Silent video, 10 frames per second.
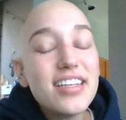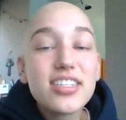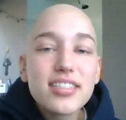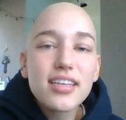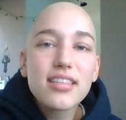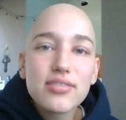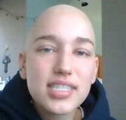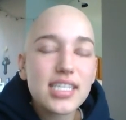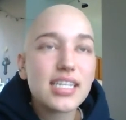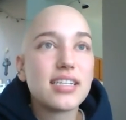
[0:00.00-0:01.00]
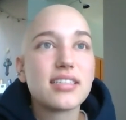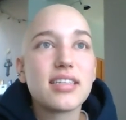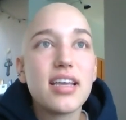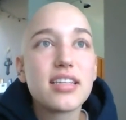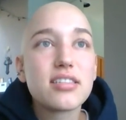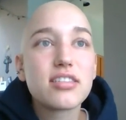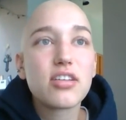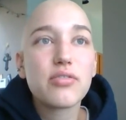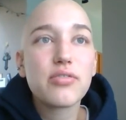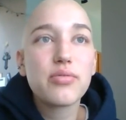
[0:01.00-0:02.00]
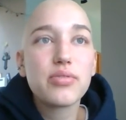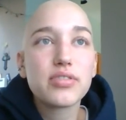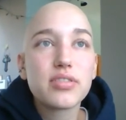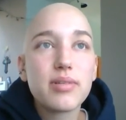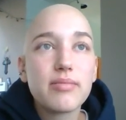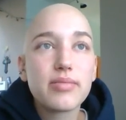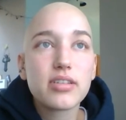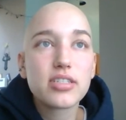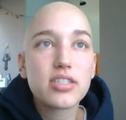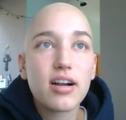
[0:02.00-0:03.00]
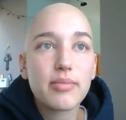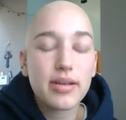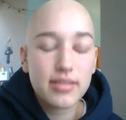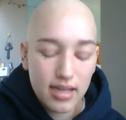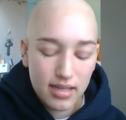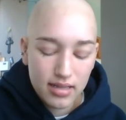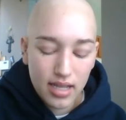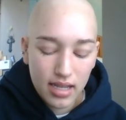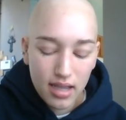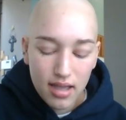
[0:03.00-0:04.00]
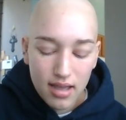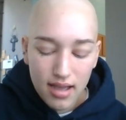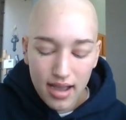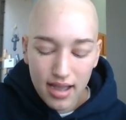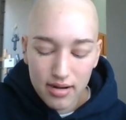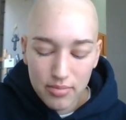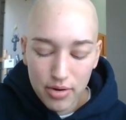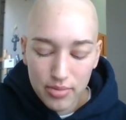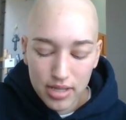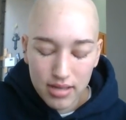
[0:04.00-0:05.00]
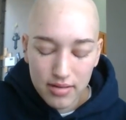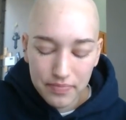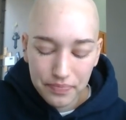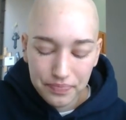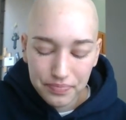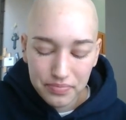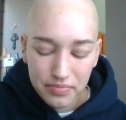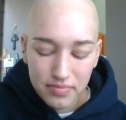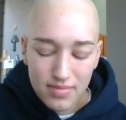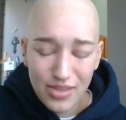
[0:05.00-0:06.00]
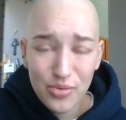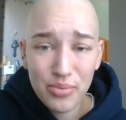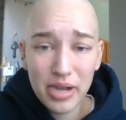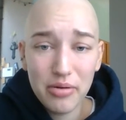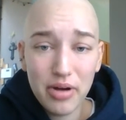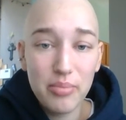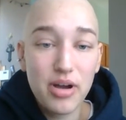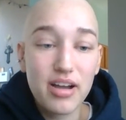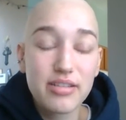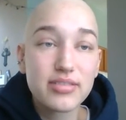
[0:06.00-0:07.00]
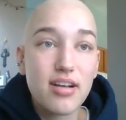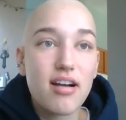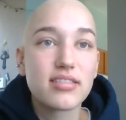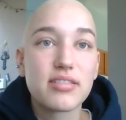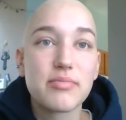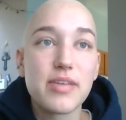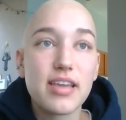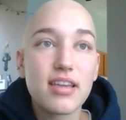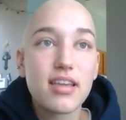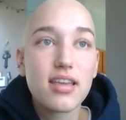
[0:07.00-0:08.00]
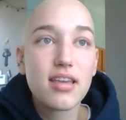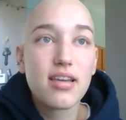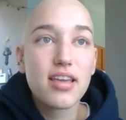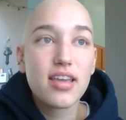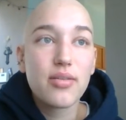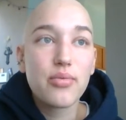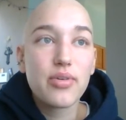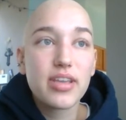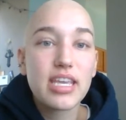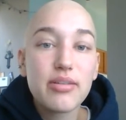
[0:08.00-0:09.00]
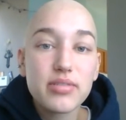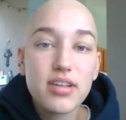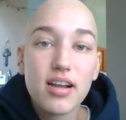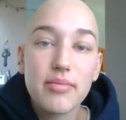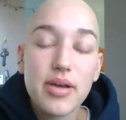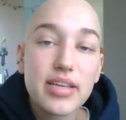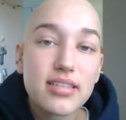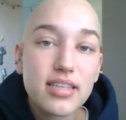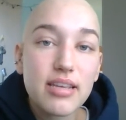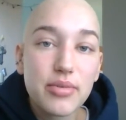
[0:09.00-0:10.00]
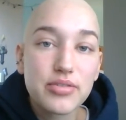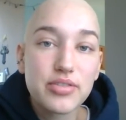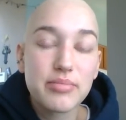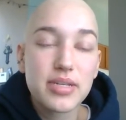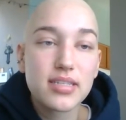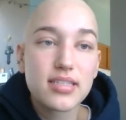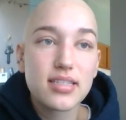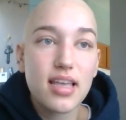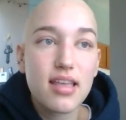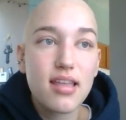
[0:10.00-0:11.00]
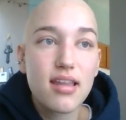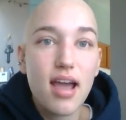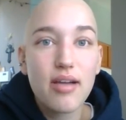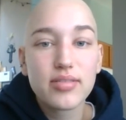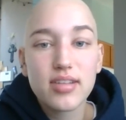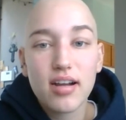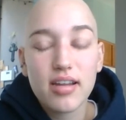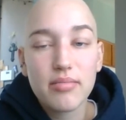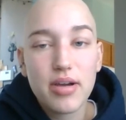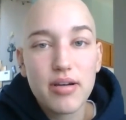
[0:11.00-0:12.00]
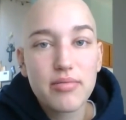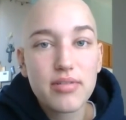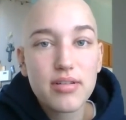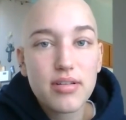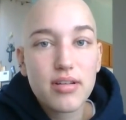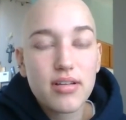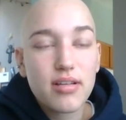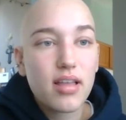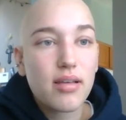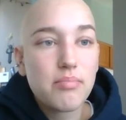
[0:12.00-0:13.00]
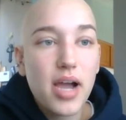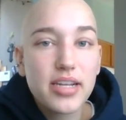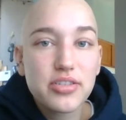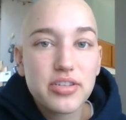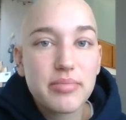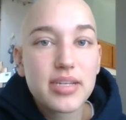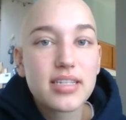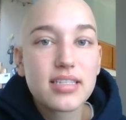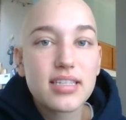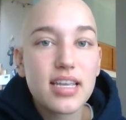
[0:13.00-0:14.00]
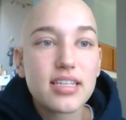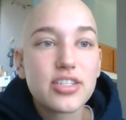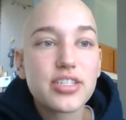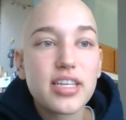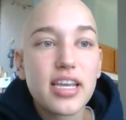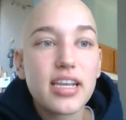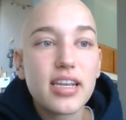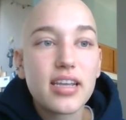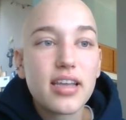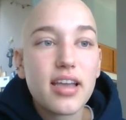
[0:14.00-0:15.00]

just, like, those things. It's so cool to be able to just talk about that. And, like, I had a moment with my grandpa, it was awesome. Like, he was talking about his chemo treatments, and I was talking about my treatments, and just, like,